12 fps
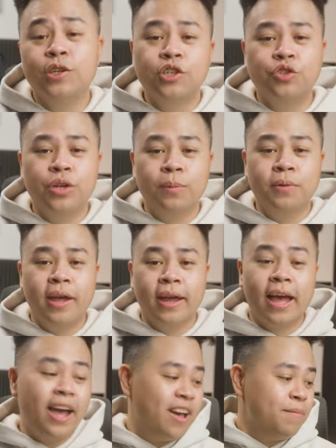to the Stream
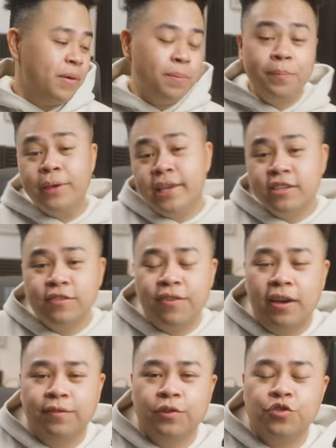Deck, I have my P S
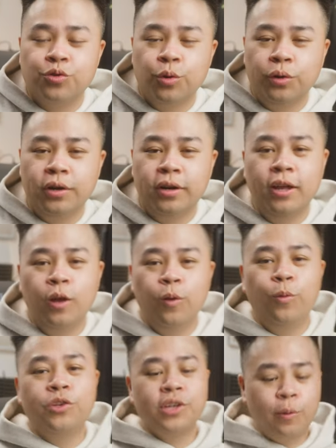five controller,
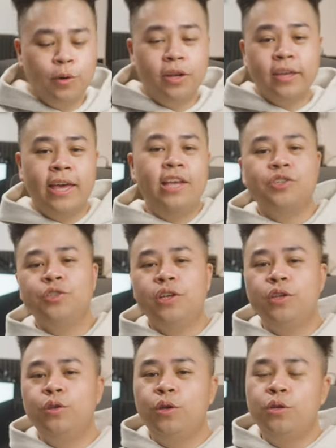which I would occasionally
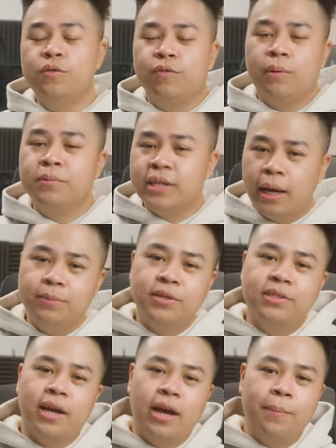use from time to
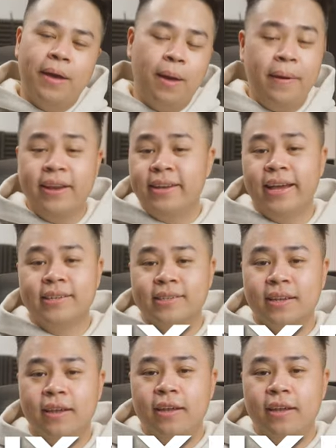time at my desk.